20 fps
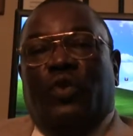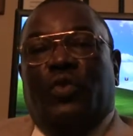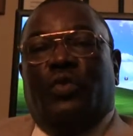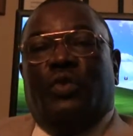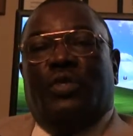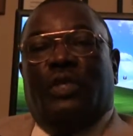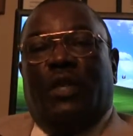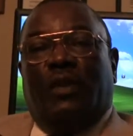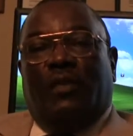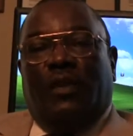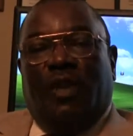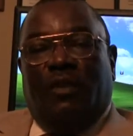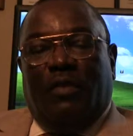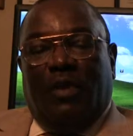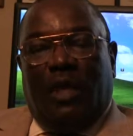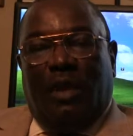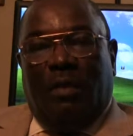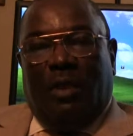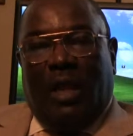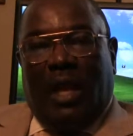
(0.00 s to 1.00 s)
you instead of
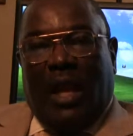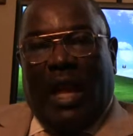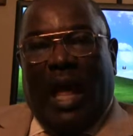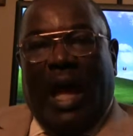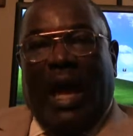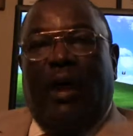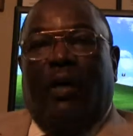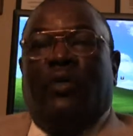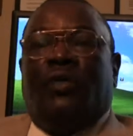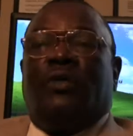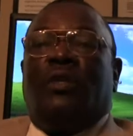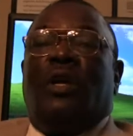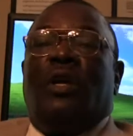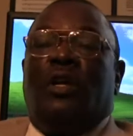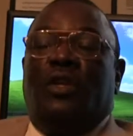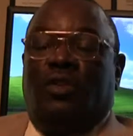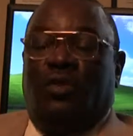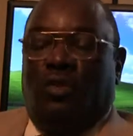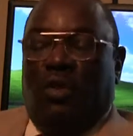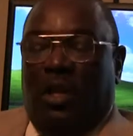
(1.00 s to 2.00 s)
giving them an allowance.
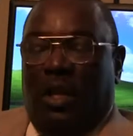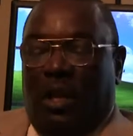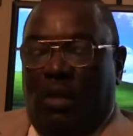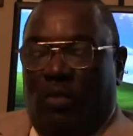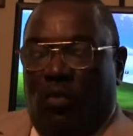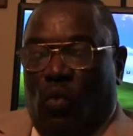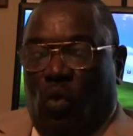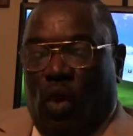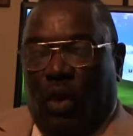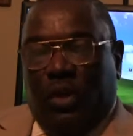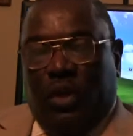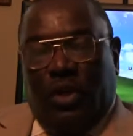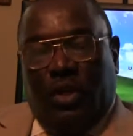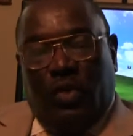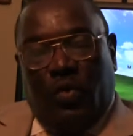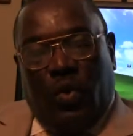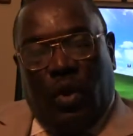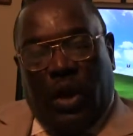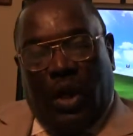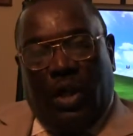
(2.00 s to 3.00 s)
You get them work to
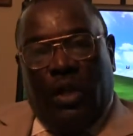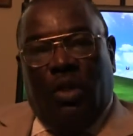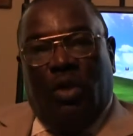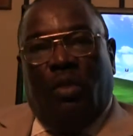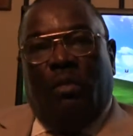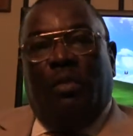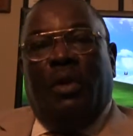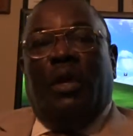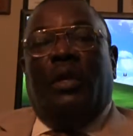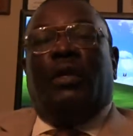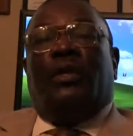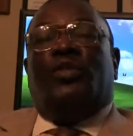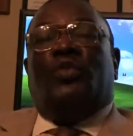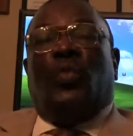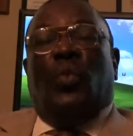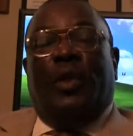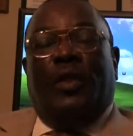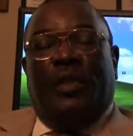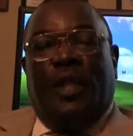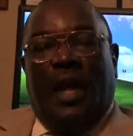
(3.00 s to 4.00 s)
do in your
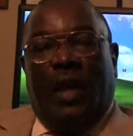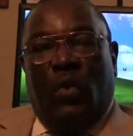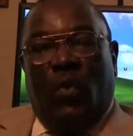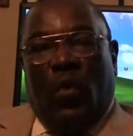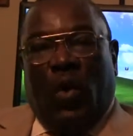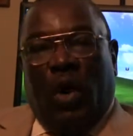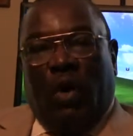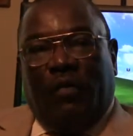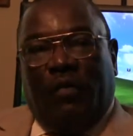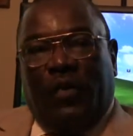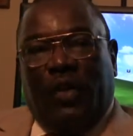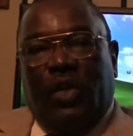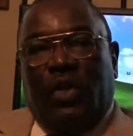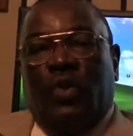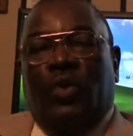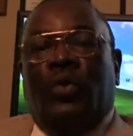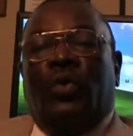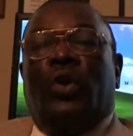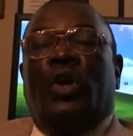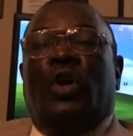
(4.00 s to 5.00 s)
business. When they work for
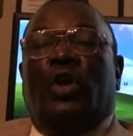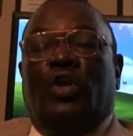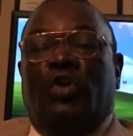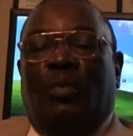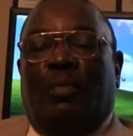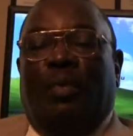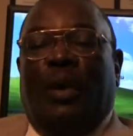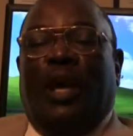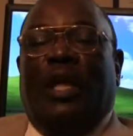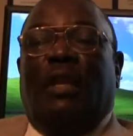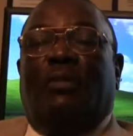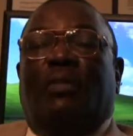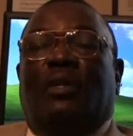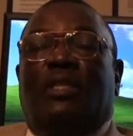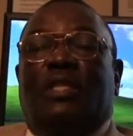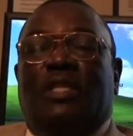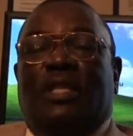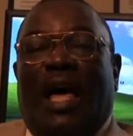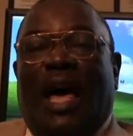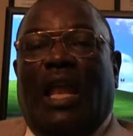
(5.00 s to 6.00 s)
you, you pay them
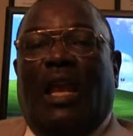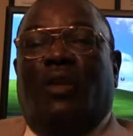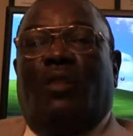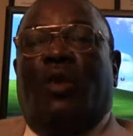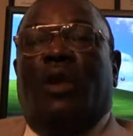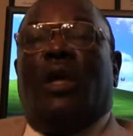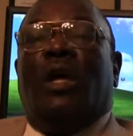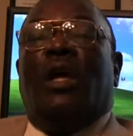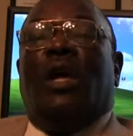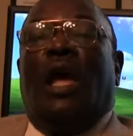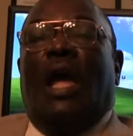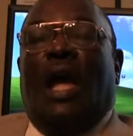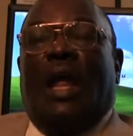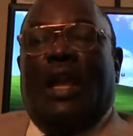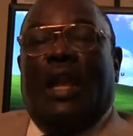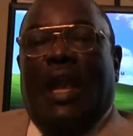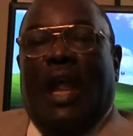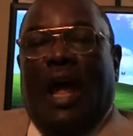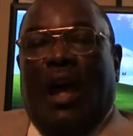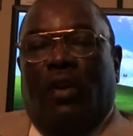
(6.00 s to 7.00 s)
a salary,
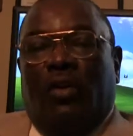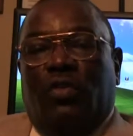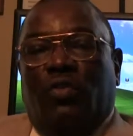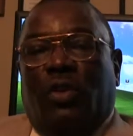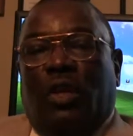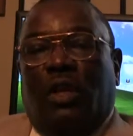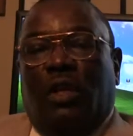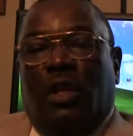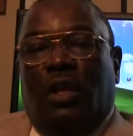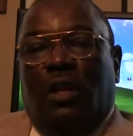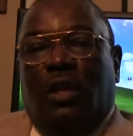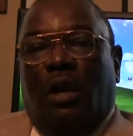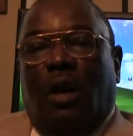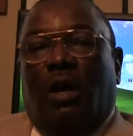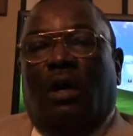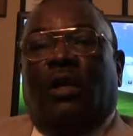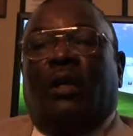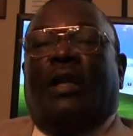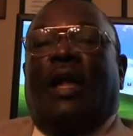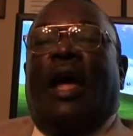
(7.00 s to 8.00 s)
and now you can
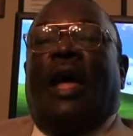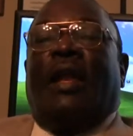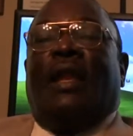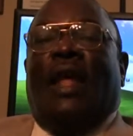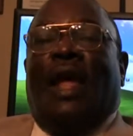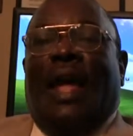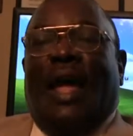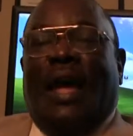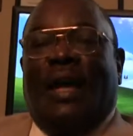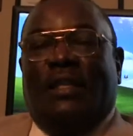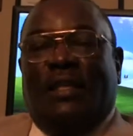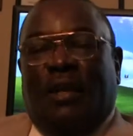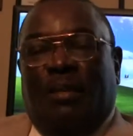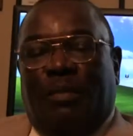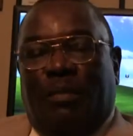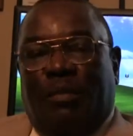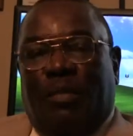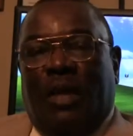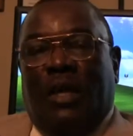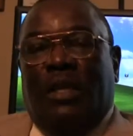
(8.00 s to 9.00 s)
deduct that as a
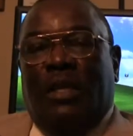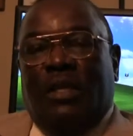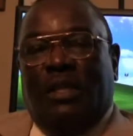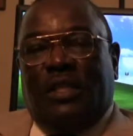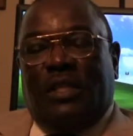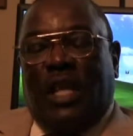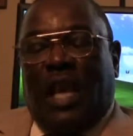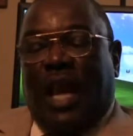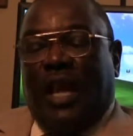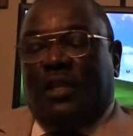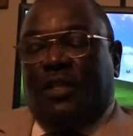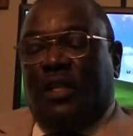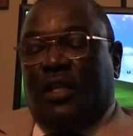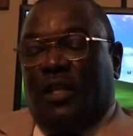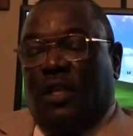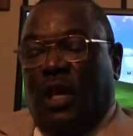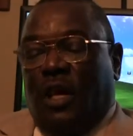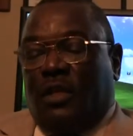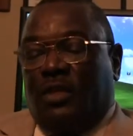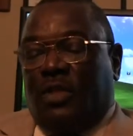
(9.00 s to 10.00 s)
business tax
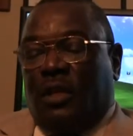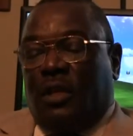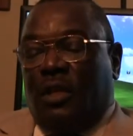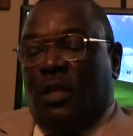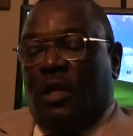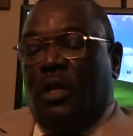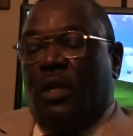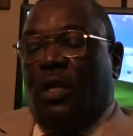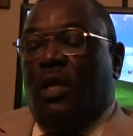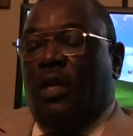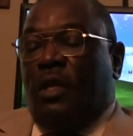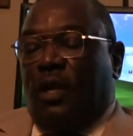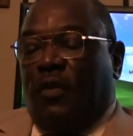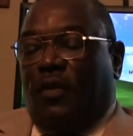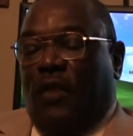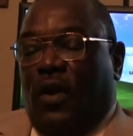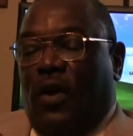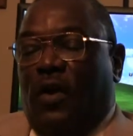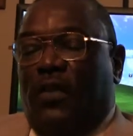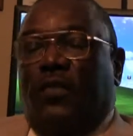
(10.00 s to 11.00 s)
deduction. The
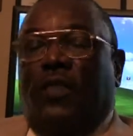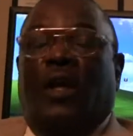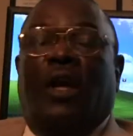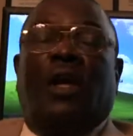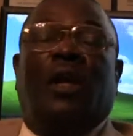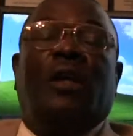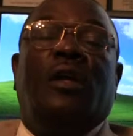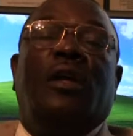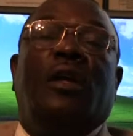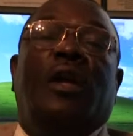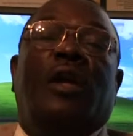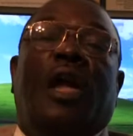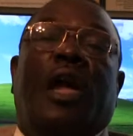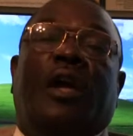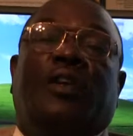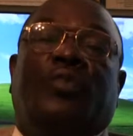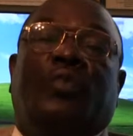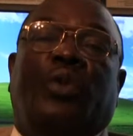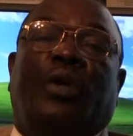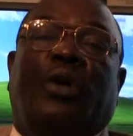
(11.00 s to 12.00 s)
third thing,
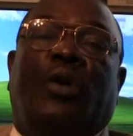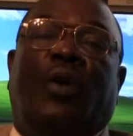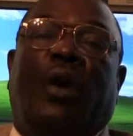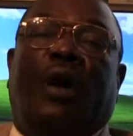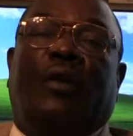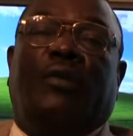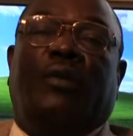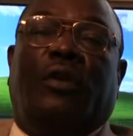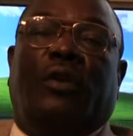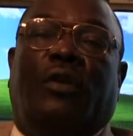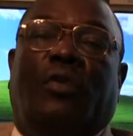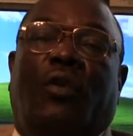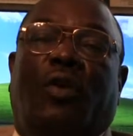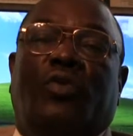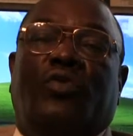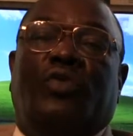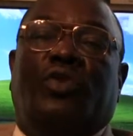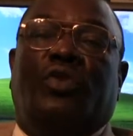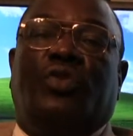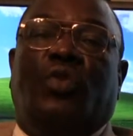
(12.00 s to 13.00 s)
as we go out to the
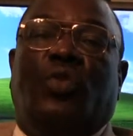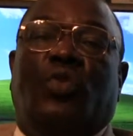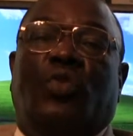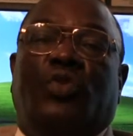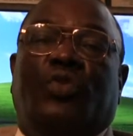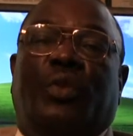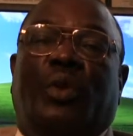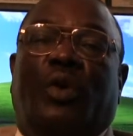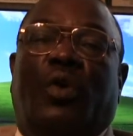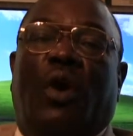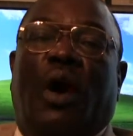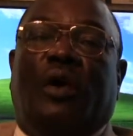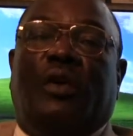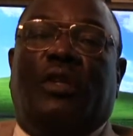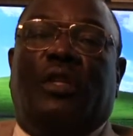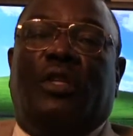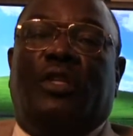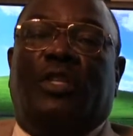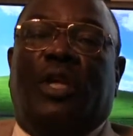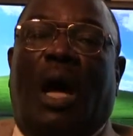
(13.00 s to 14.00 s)
grocery stores, we go
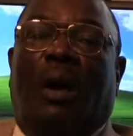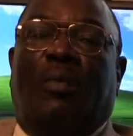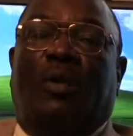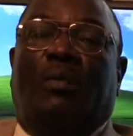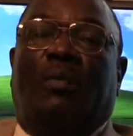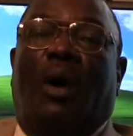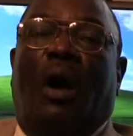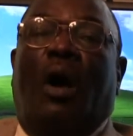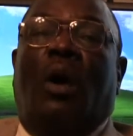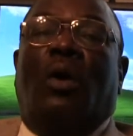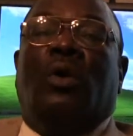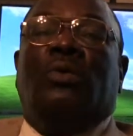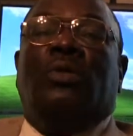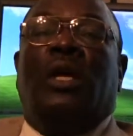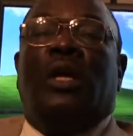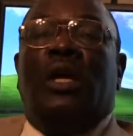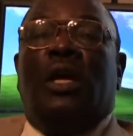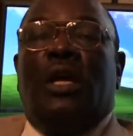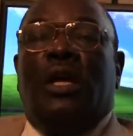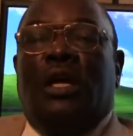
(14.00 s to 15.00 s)
out to the shopping
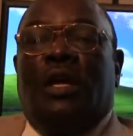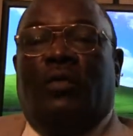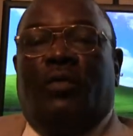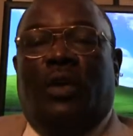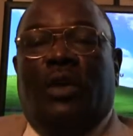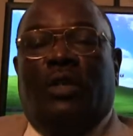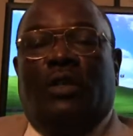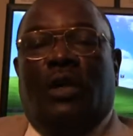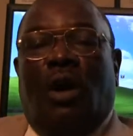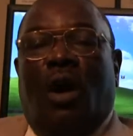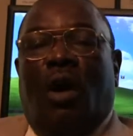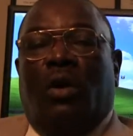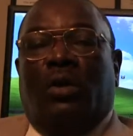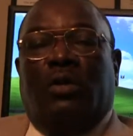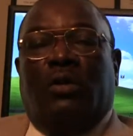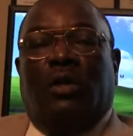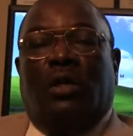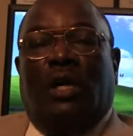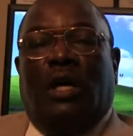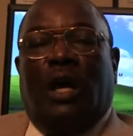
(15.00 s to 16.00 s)
malls, if we
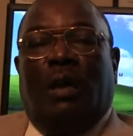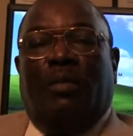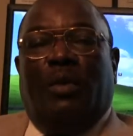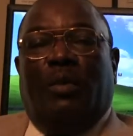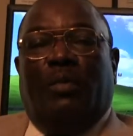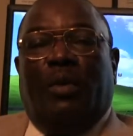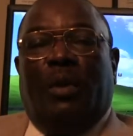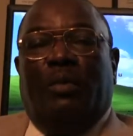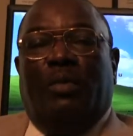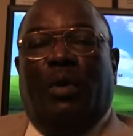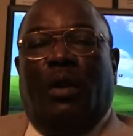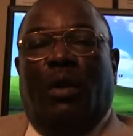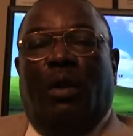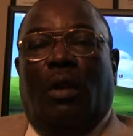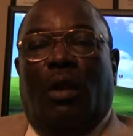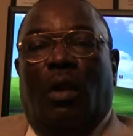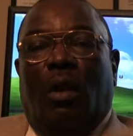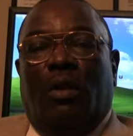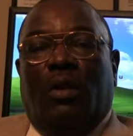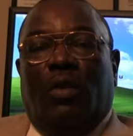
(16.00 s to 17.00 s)
talk to a couple of people
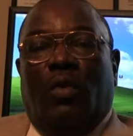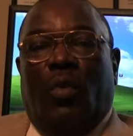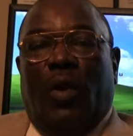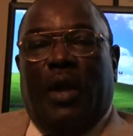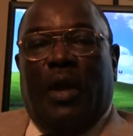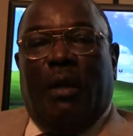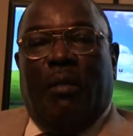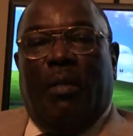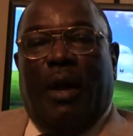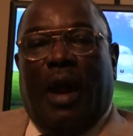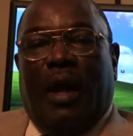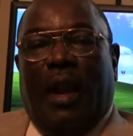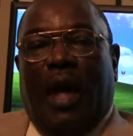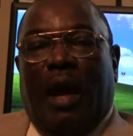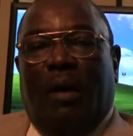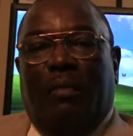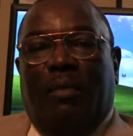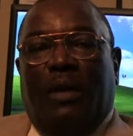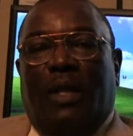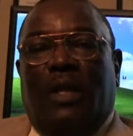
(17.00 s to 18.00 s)
along the way about
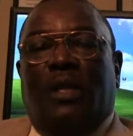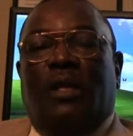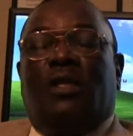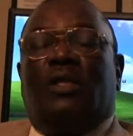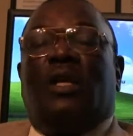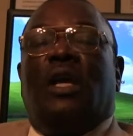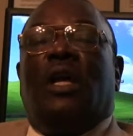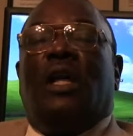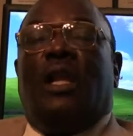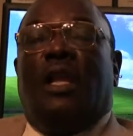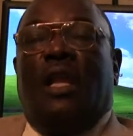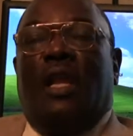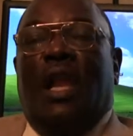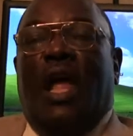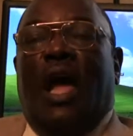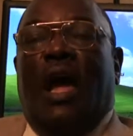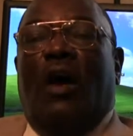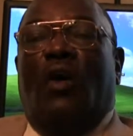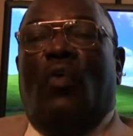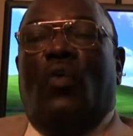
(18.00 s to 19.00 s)
our business,
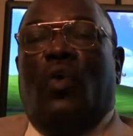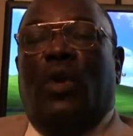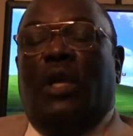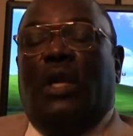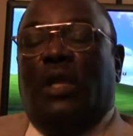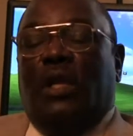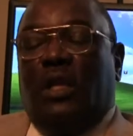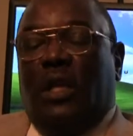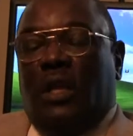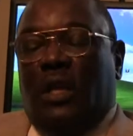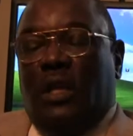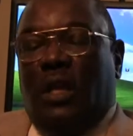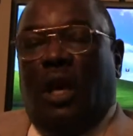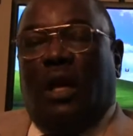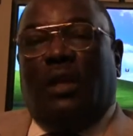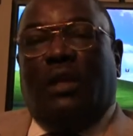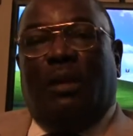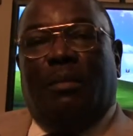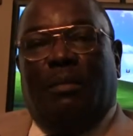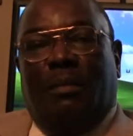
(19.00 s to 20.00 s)
now we can
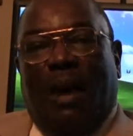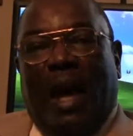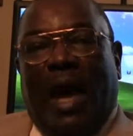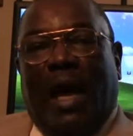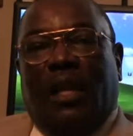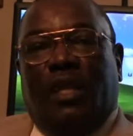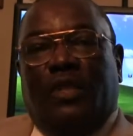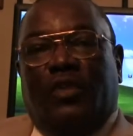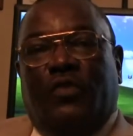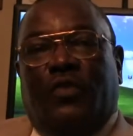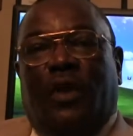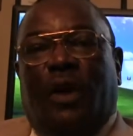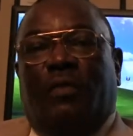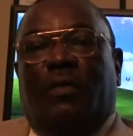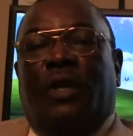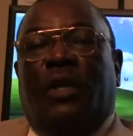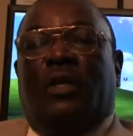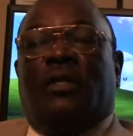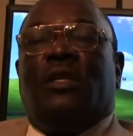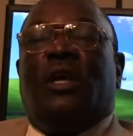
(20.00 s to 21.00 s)
deduct the mileage
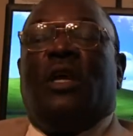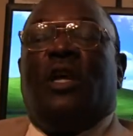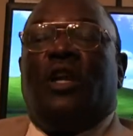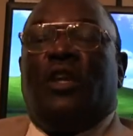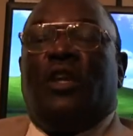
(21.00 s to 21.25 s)
from this.